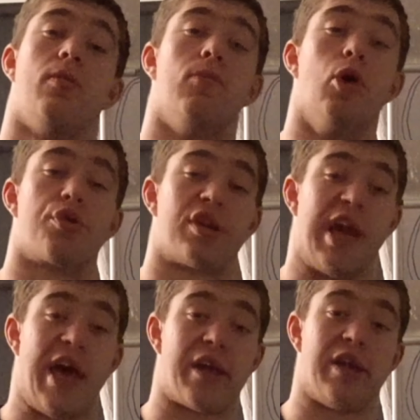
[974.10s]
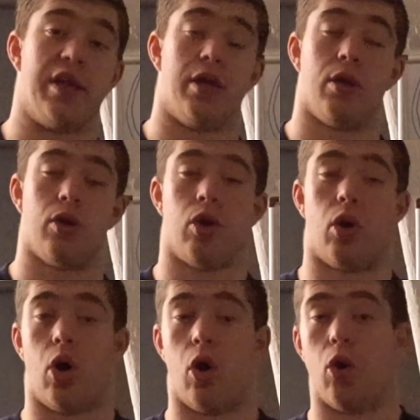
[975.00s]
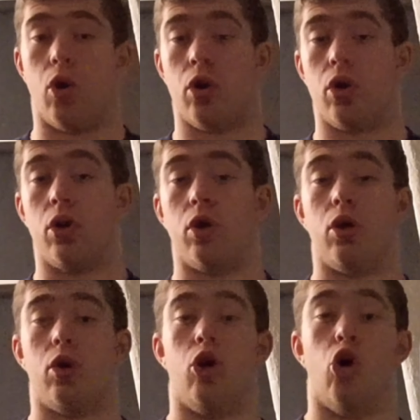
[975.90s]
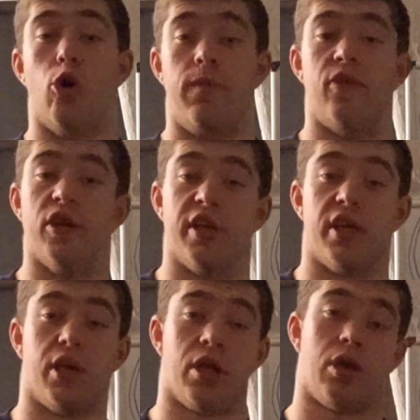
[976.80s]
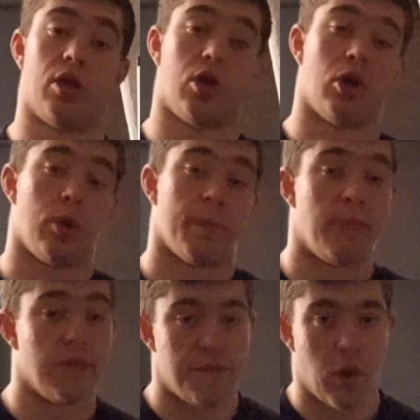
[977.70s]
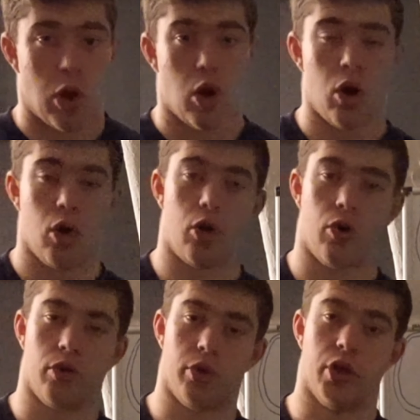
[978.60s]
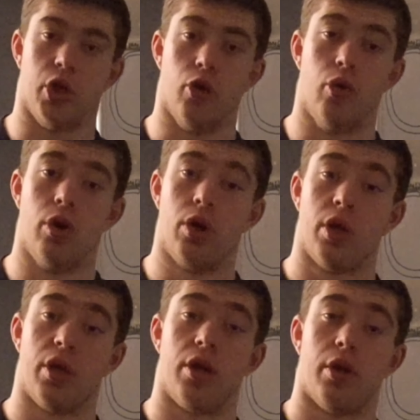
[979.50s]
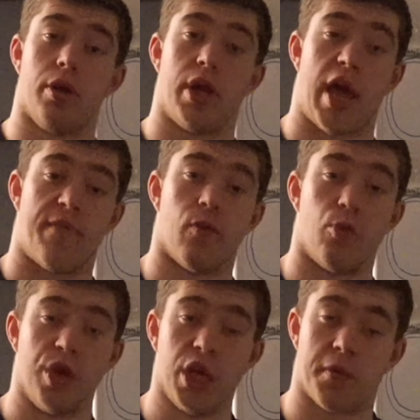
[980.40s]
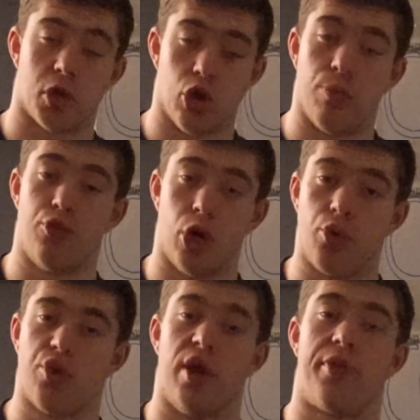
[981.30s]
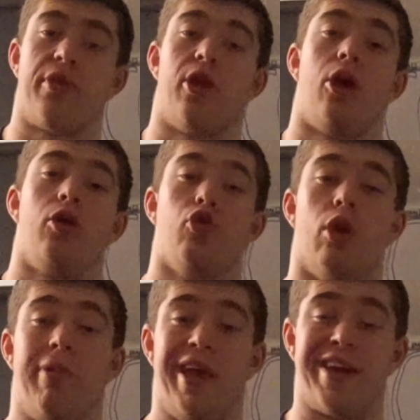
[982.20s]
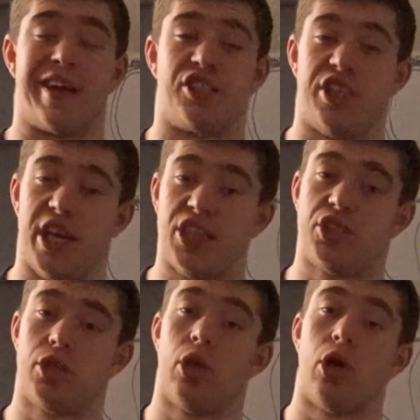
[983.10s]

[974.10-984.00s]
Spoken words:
most likely, or hopefully, before you have a week with no progress, you are making a change,